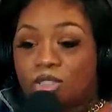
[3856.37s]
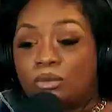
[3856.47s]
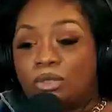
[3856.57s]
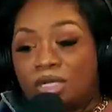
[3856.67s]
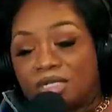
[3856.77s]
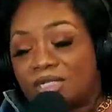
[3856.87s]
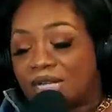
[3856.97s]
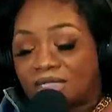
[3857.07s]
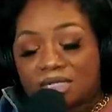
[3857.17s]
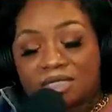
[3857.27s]
Two things, and
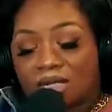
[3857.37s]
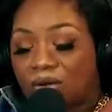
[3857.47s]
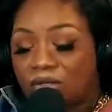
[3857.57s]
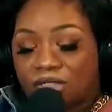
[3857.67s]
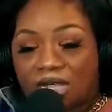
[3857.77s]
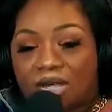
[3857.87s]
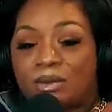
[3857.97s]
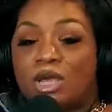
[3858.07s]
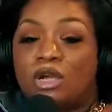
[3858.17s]
I say this all the time.